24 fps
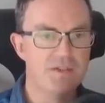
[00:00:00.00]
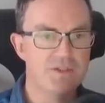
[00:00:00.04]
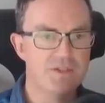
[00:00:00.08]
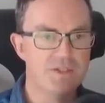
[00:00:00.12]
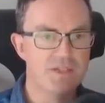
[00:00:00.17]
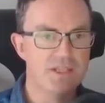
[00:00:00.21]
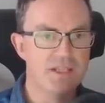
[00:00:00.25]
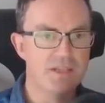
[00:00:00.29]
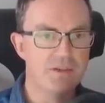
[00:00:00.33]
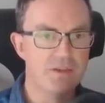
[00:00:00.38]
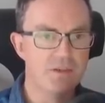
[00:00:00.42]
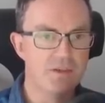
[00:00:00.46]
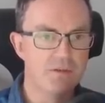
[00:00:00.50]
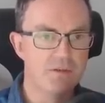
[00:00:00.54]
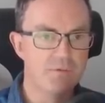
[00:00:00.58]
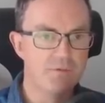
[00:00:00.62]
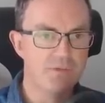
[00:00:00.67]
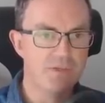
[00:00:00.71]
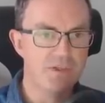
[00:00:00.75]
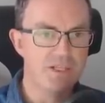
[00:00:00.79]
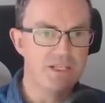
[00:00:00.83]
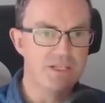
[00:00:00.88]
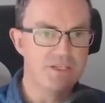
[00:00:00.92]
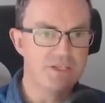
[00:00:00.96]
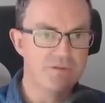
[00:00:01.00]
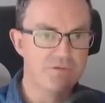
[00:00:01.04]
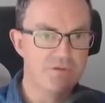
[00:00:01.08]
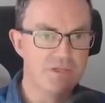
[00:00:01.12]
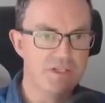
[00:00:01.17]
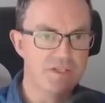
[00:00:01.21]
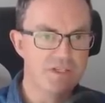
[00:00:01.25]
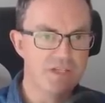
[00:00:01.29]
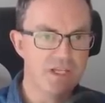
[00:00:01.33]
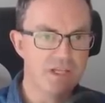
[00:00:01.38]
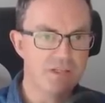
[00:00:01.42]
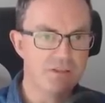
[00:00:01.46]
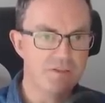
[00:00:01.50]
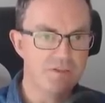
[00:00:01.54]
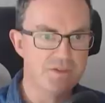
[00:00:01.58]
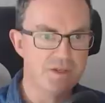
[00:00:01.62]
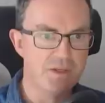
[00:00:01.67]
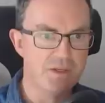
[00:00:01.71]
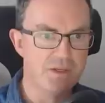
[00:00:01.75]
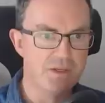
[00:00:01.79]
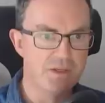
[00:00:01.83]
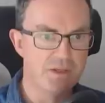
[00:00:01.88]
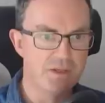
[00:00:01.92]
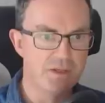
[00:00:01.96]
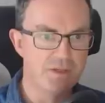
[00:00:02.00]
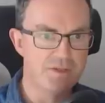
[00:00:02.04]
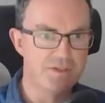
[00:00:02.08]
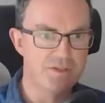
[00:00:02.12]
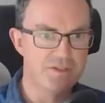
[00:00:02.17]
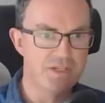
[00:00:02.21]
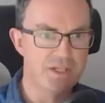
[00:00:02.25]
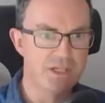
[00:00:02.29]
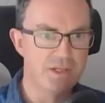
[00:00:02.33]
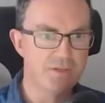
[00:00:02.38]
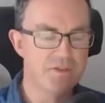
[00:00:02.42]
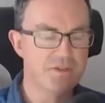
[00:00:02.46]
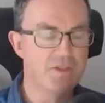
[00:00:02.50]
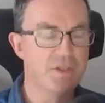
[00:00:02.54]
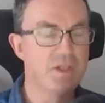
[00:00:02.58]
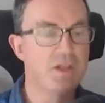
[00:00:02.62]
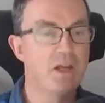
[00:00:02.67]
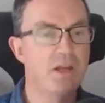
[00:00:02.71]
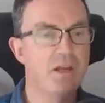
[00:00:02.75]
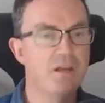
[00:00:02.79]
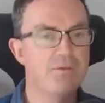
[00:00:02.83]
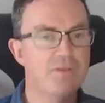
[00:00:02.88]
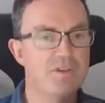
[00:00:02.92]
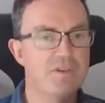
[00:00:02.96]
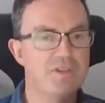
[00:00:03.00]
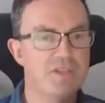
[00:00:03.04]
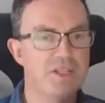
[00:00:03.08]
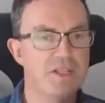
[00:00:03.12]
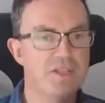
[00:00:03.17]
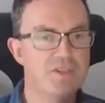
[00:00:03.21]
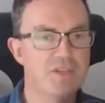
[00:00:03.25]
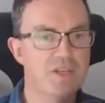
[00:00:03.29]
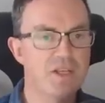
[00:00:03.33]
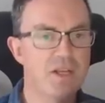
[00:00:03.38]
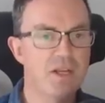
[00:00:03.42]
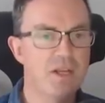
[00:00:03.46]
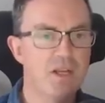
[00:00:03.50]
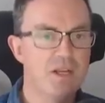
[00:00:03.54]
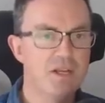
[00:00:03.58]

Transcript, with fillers: see that these three cells are the cells the line visits.